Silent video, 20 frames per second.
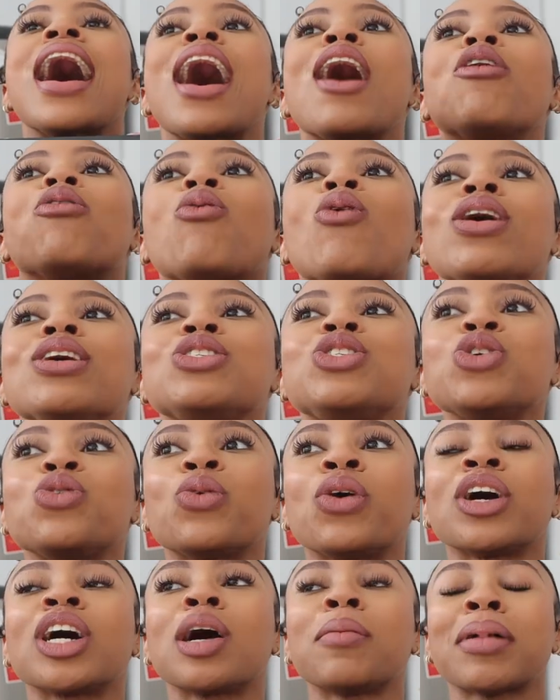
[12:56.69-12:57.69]
I want to
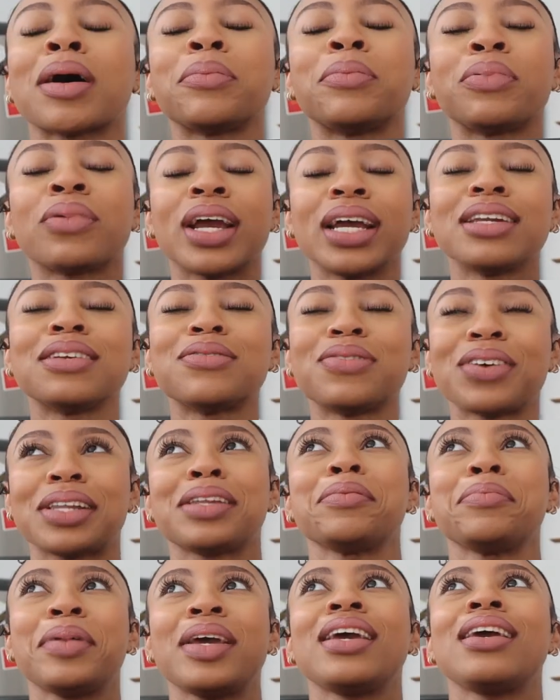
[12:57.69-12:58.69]
work on my brain
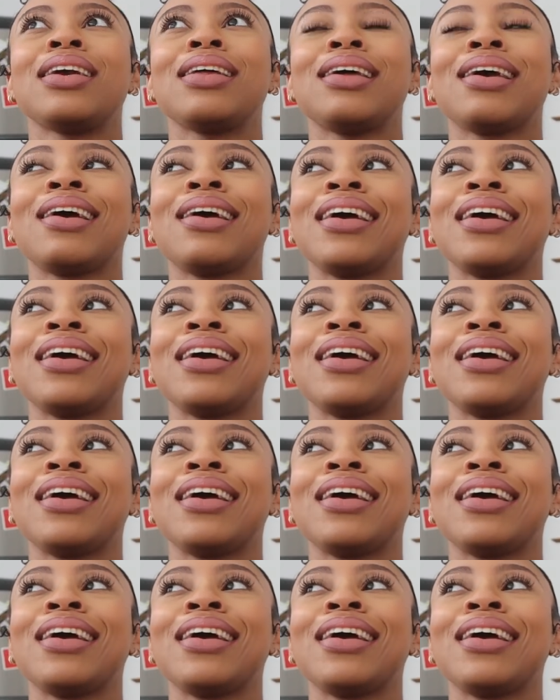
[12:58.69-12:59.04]
development